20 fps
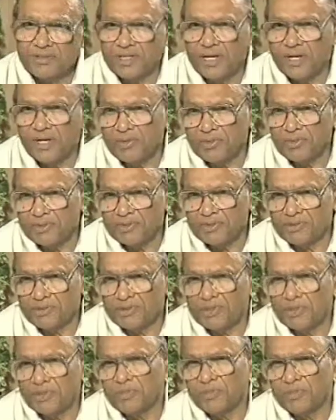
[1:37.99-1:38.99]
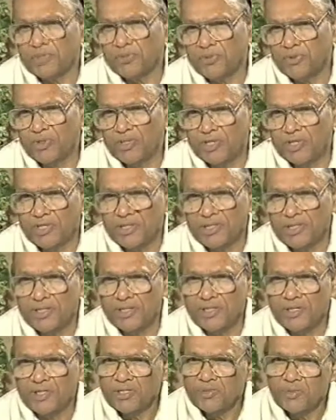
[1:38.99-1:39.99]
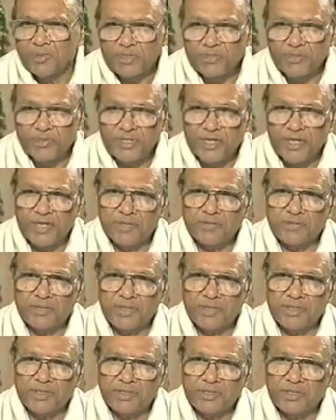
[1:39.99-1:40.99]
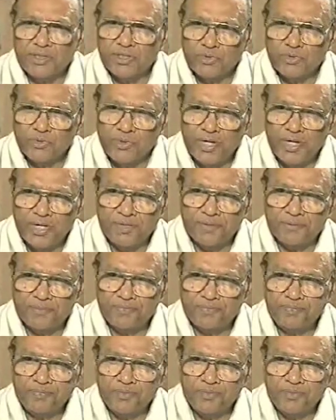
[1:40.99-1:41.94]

gem and jewelry. Specific items are there. That's why